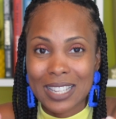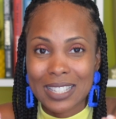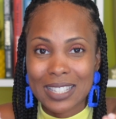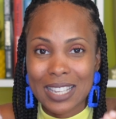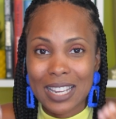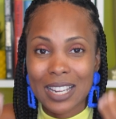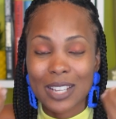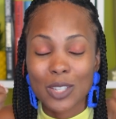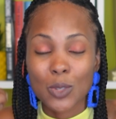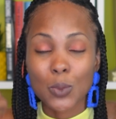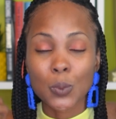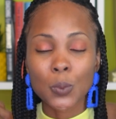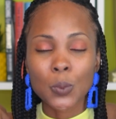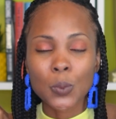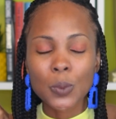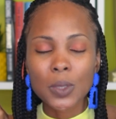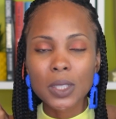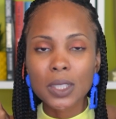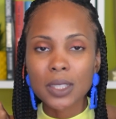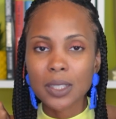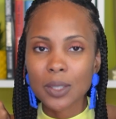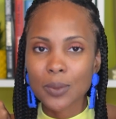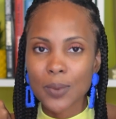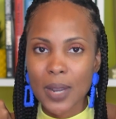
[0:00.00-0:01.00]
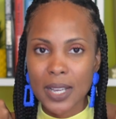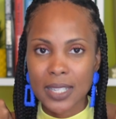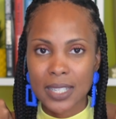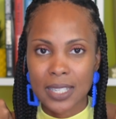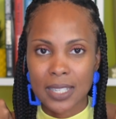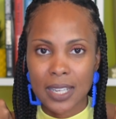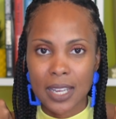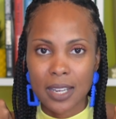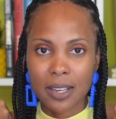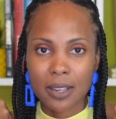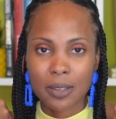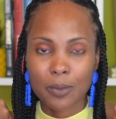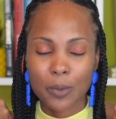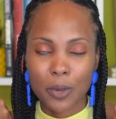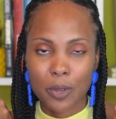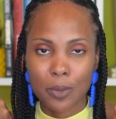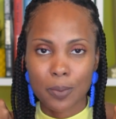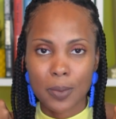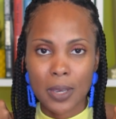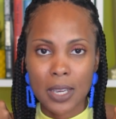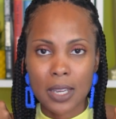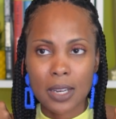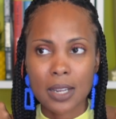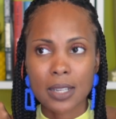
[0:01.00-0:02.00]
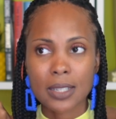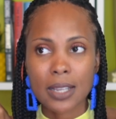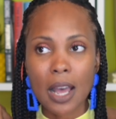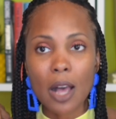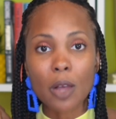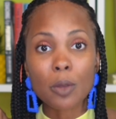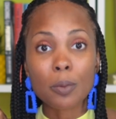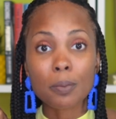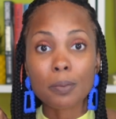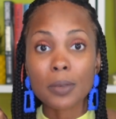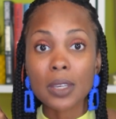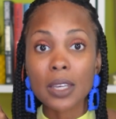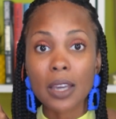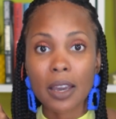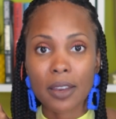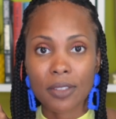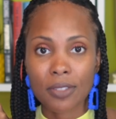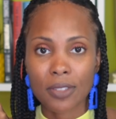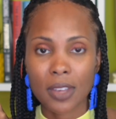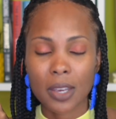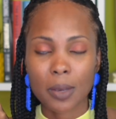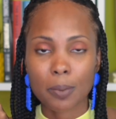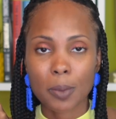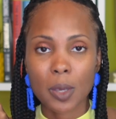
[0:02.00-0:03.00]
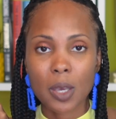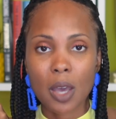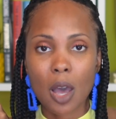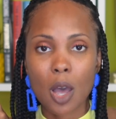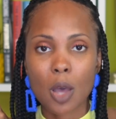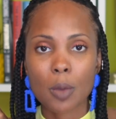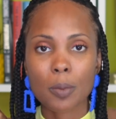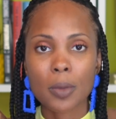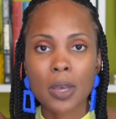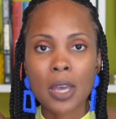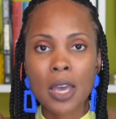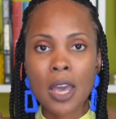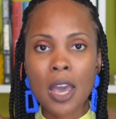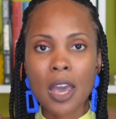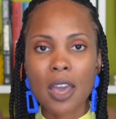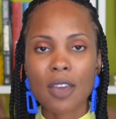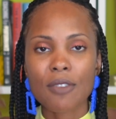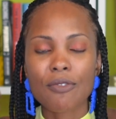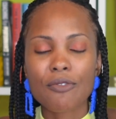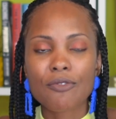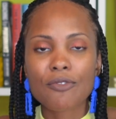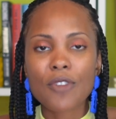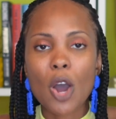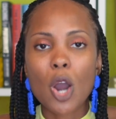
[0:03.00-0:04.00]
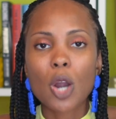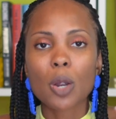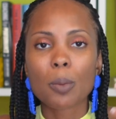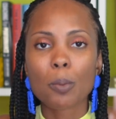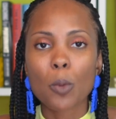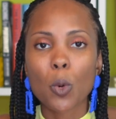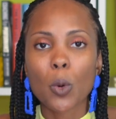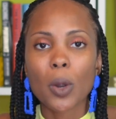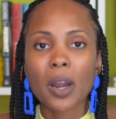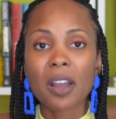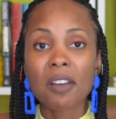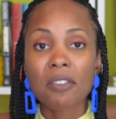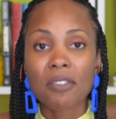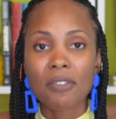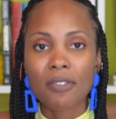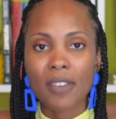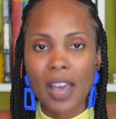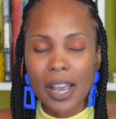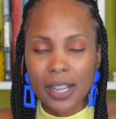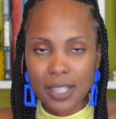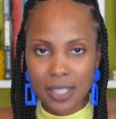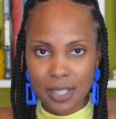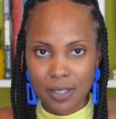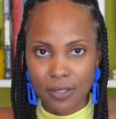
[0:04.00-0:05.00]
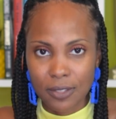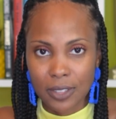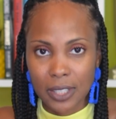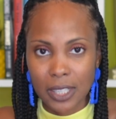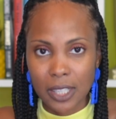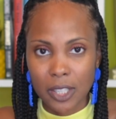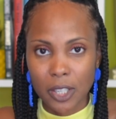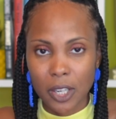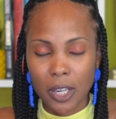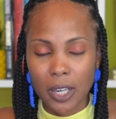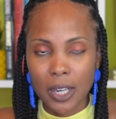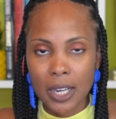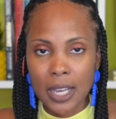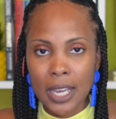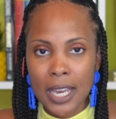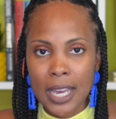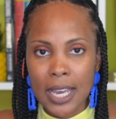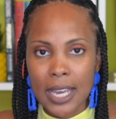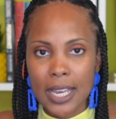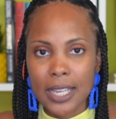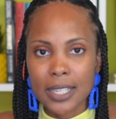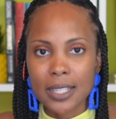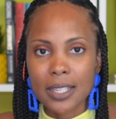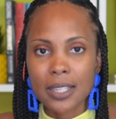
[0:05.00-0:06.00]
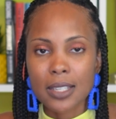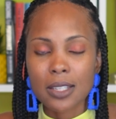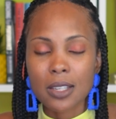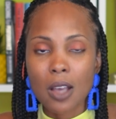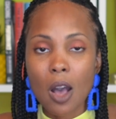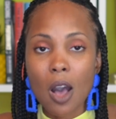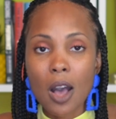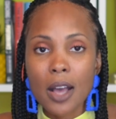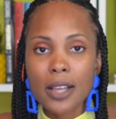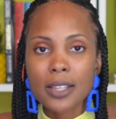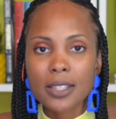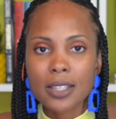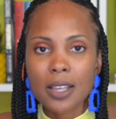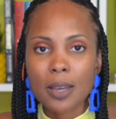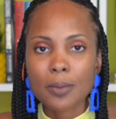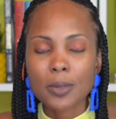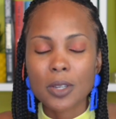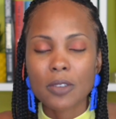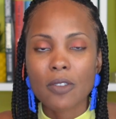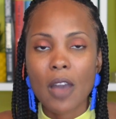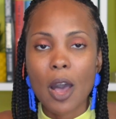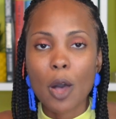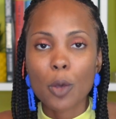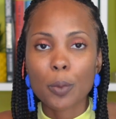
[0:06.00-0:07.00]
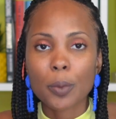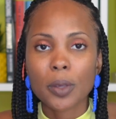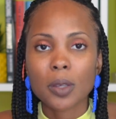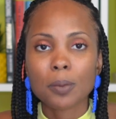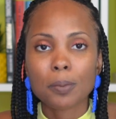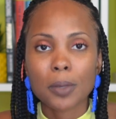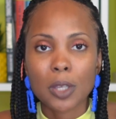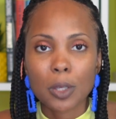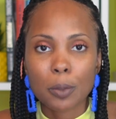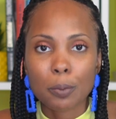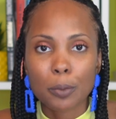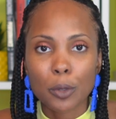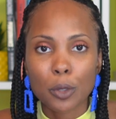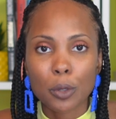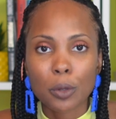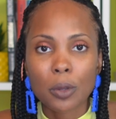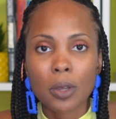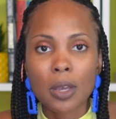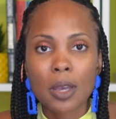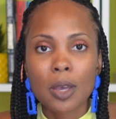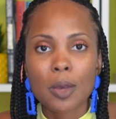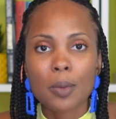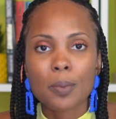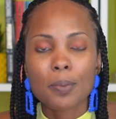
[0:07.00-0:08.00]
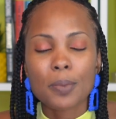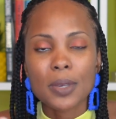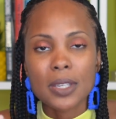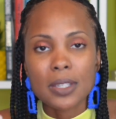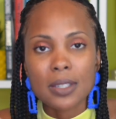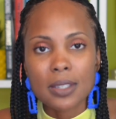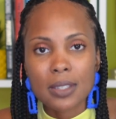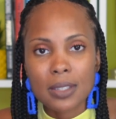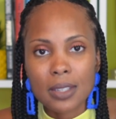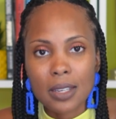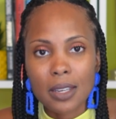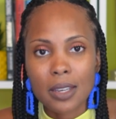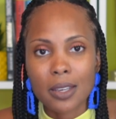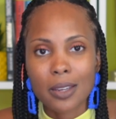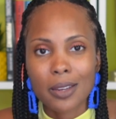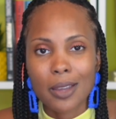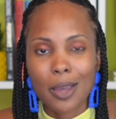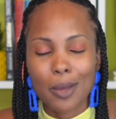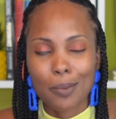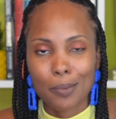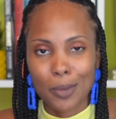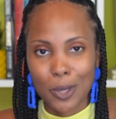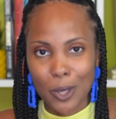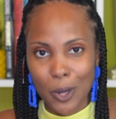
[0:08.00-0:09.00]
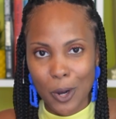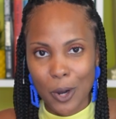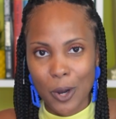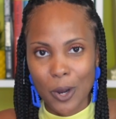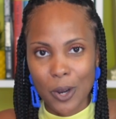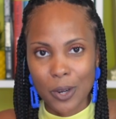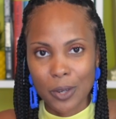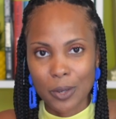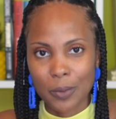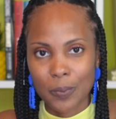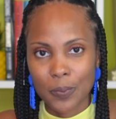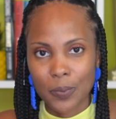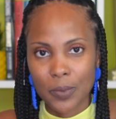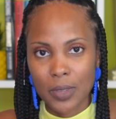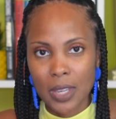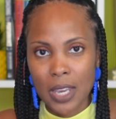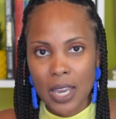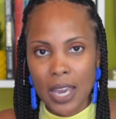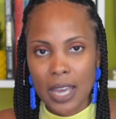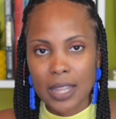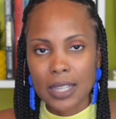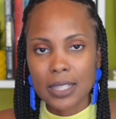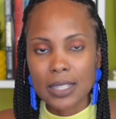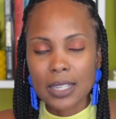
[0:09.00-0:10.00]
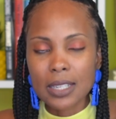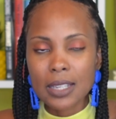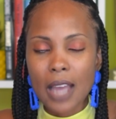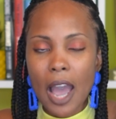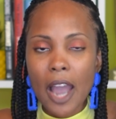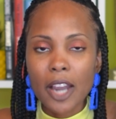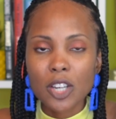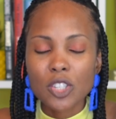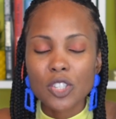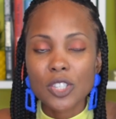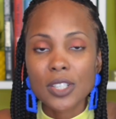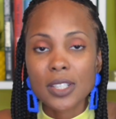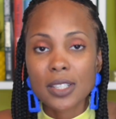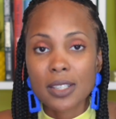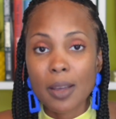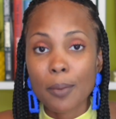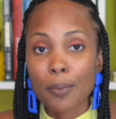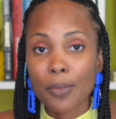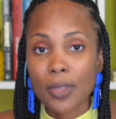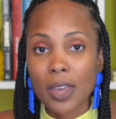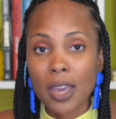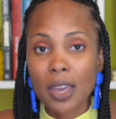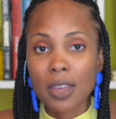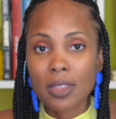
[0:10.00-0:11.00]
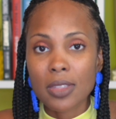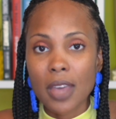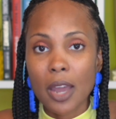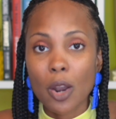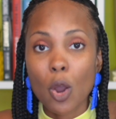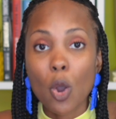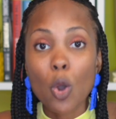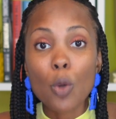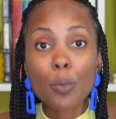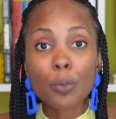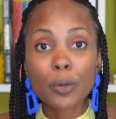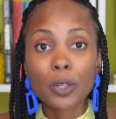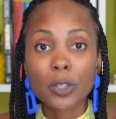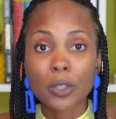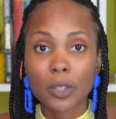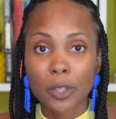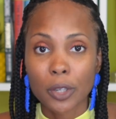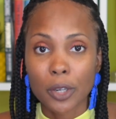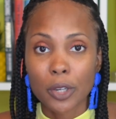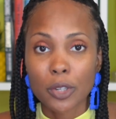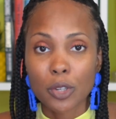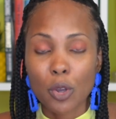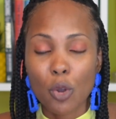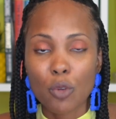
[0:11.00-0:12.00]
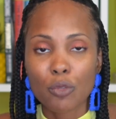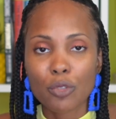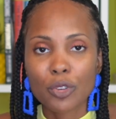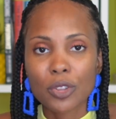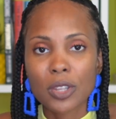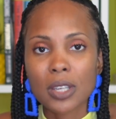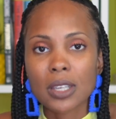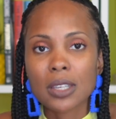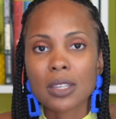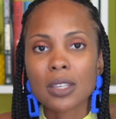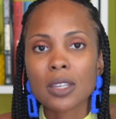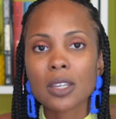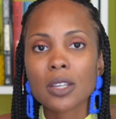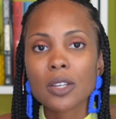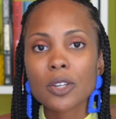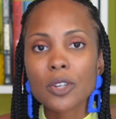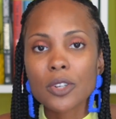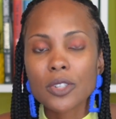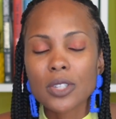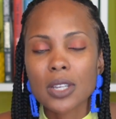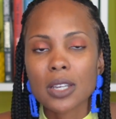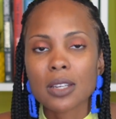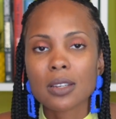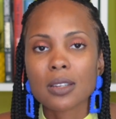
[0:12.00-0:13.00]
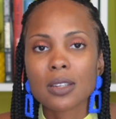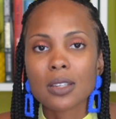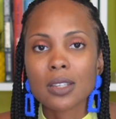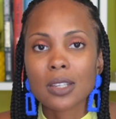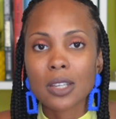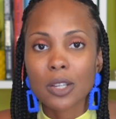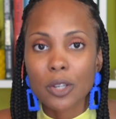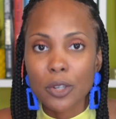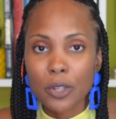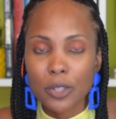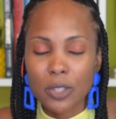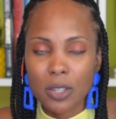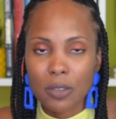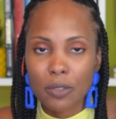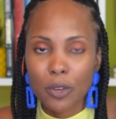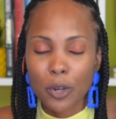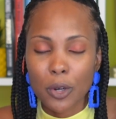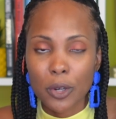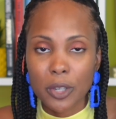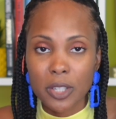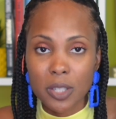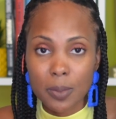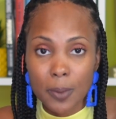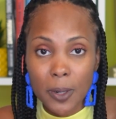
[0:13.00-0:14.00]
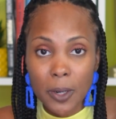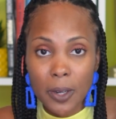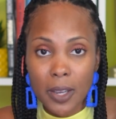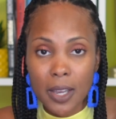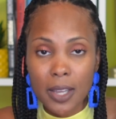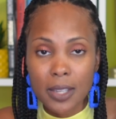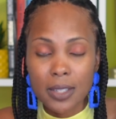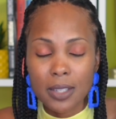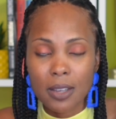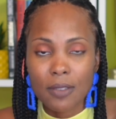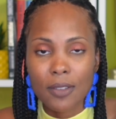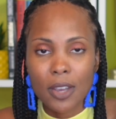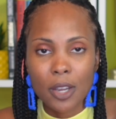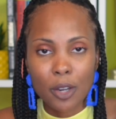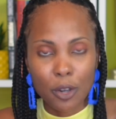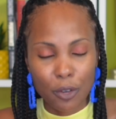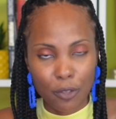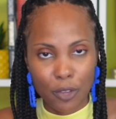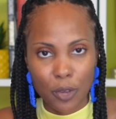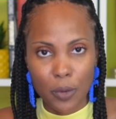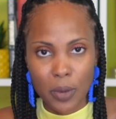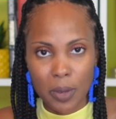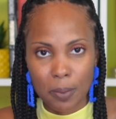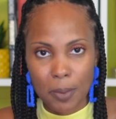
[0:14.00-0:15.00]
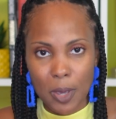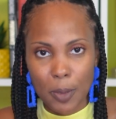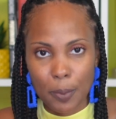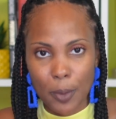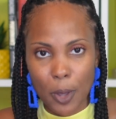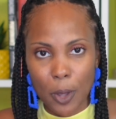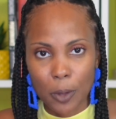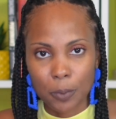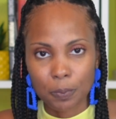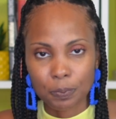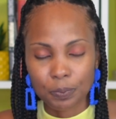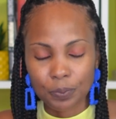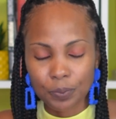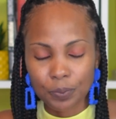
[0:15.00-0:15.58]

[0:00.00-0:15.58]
that has really resonated with me and has helped me, I think, become a far more effective leader is this concept of helping people be seen and be heard. And this is actually something that Oprah learned over the years and years of her experience of interviewing people.